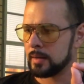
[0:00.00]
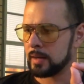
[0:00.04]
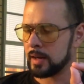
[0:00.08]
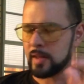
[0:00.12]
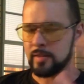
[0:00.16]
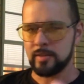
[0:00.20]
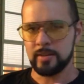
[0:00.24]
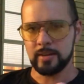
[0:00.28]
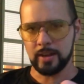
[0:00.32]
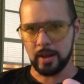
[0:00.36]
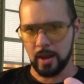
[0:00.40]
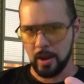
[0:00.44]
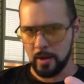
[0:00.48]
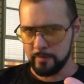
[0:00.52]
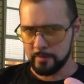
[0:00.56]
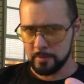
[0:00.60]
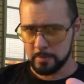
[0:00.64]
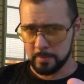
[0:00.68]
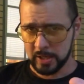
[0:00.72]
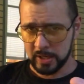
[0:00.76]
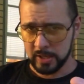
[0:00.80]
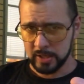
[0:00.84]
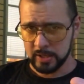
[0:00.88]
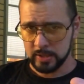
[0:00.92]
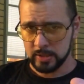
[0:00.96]
I think
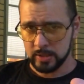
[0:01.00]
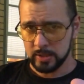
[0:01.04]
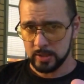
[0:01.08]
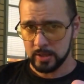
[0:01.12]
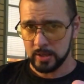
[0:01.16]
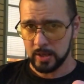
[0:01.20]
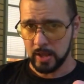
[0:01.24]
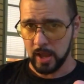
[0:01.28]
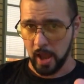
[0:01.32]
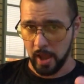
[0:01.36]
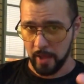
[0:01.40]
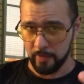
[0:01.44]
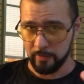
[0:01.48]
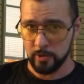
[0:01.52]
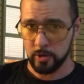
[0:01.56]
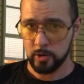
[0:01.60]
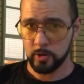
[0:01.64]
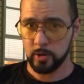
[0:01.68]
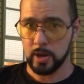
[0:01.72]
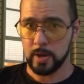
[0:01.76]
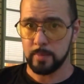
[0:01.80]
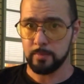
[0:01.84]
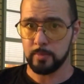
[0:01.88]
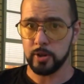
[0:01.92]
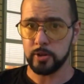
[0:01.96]
everybody and their
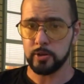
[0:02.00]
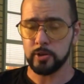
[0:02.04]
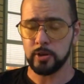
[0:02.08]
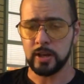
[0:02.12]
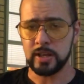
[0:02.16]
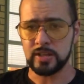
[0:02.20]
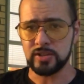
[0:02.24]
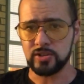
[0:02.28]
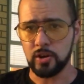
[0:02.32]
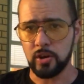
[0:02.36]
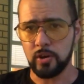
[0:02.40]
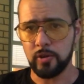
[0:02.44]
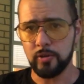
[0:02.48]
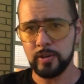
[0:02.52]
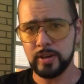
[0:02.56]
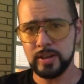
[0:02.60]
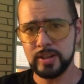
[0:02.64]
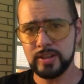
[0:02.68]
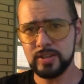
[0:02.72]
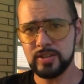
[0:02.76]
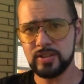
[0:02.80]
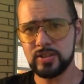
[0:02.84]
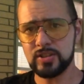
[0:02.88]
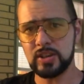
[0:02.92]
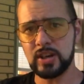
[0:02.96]
grandmother has
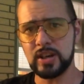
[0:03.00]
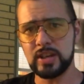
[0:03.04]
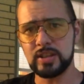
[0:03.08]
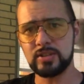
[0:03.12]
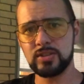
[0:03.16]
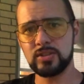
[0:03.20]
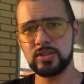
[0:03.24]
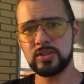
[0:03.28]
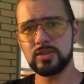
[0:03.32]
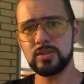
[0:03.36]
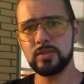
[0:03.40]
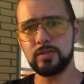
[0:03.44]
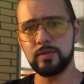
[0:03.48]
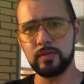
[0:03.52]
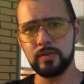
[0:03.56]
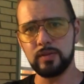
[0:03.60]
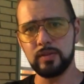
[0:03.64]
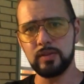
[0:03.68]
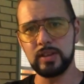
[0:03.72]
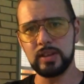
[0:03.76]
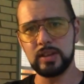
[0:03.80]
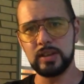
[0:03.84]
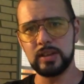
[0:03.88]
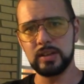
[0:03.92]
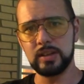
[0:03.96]
already discussed
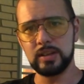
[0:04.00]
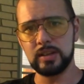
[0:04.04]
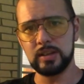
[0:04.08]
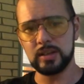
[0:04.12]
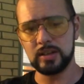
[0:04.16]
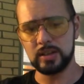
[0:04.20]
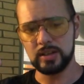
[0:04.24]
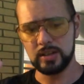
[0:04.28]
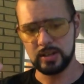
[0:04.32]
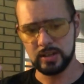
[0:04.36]
the